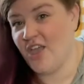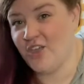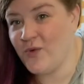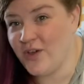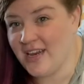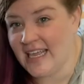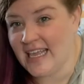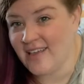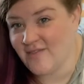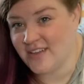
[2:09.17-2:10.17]
You could
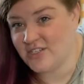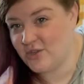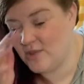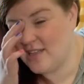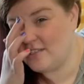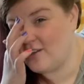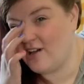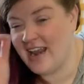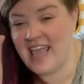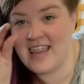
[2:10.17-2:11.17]
even do this
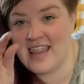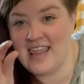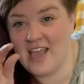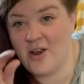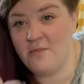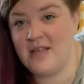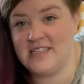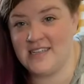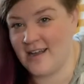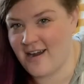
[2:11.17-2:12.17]
on a thicker
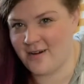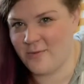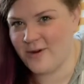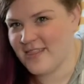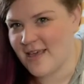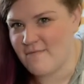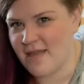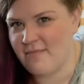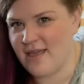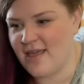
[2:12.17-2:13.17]
piece of cardboard that
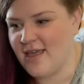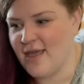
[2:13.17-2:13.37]
maybe